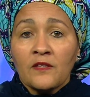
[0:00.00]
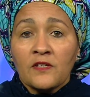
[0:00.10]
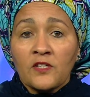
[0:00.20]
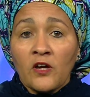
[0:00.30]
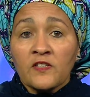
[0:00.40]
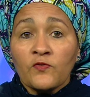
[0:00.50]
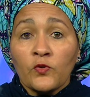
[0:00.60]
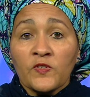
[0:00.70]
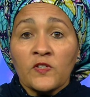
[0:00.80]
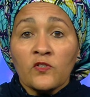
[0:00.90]
The task
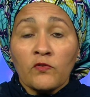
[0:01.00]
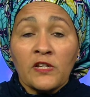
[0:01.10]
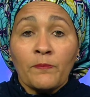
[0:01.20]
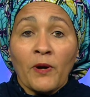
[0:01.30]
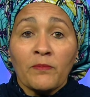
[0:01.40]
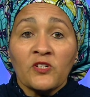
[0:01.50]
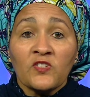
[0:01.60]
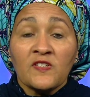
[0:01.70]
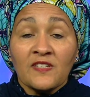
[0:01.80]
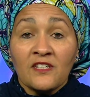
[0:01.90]
force has already
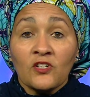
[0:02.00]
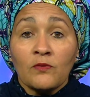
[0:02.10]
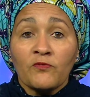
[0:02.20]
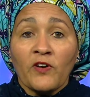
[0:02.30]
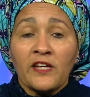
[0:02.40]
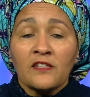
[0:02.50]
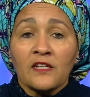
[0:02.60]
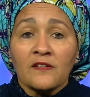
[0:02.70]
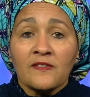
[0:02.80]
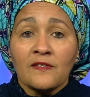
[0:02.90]
published its interim
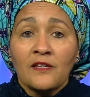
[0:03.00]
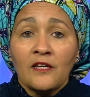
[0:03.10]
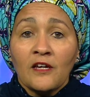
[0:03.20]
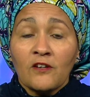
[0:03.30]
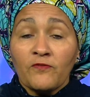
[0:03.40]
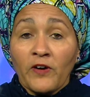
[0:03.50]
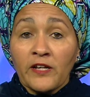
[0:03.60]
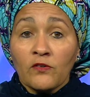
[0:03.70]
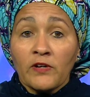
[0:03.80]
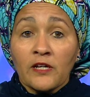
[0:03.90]
findings, and
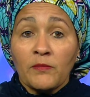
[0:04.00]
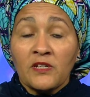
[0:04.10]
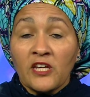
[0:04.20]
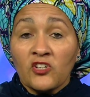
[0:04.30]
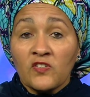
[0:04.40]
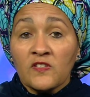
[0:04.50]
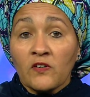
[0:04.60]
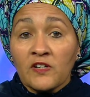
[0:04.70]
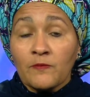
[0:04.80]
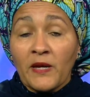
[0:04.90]
final recommendations
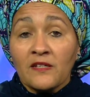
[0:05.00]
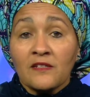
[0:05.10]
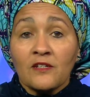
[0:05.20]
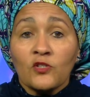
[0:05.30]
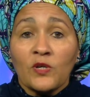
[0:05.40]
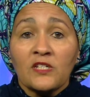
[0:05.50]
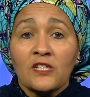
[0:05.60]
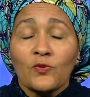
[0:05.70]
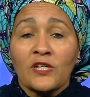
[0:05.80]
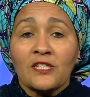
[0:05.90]
are expected in
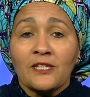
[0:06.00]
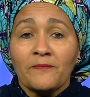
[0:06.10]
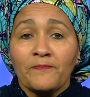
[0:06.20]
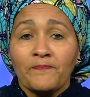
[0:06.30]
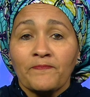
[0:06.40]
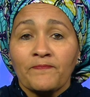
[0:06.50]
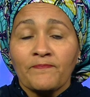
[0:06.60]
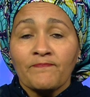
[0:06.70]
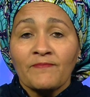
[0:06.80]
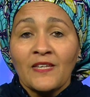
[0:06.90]
2020.
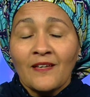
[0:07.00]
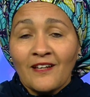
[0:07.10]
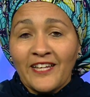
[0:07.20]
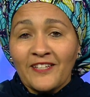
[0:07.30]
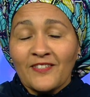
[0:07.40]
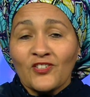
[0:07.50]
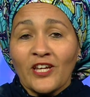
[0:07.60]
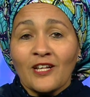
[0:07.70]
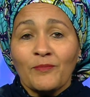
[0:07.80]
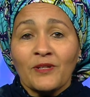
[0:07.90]
Ladies and
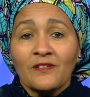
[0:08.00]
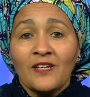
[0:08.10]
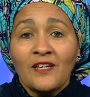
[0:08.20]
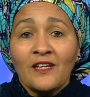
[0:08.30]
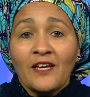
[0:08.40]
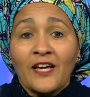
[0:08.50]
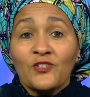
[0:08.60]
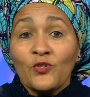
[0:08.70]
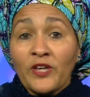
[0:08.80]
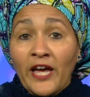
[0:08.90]
gentlemen, as
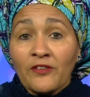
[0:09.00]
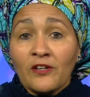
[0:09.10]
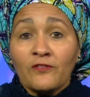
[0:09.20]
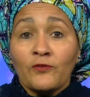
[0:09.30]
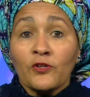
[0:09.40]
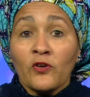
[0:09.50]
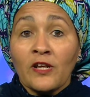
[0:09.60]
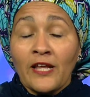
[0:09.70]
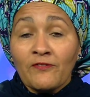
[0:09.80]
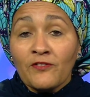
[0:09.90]
you gather for your
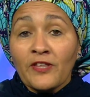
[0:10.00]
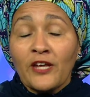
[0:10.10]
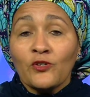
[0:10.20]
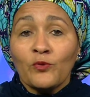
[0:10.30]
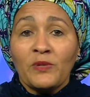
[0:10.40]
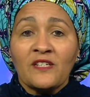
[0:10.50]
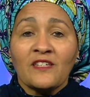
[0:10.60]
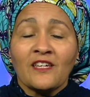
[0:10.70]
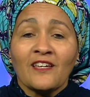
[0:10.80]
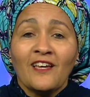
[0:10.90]
11th annual
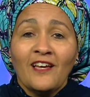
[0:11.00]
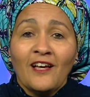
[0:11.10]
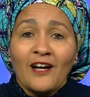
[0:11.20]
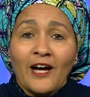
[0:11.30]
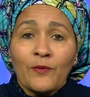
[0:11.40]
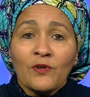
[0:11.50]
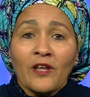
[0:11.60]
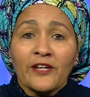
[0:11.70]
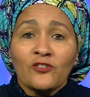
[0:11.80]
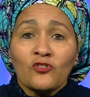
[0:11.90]
meeting, I would
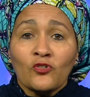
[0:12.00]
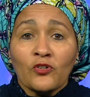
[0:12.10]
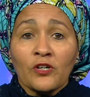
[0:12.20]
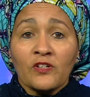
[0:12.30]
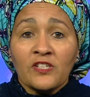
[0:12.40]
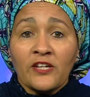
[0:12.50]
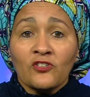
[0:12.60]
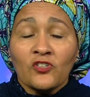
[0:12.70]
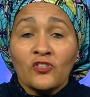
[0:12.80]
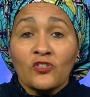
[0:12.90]
like to draw your
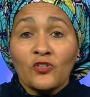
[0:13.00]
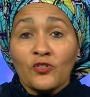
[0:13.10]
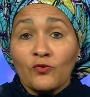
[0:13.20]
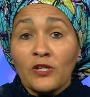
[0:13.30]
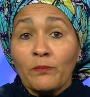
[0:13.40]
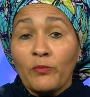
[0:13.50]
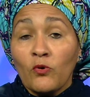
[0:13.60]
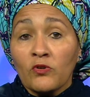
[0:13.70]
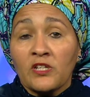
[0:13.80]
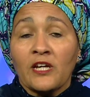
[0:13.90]
attention to 3
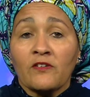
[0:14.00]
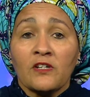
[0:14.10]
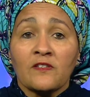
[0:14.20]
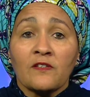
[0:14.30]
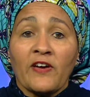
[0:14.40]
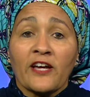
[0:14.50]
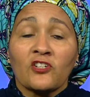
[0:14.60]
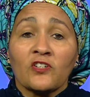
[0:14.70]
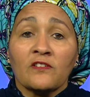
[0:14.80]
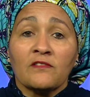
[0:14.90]
important areas of
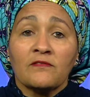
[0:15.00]
action.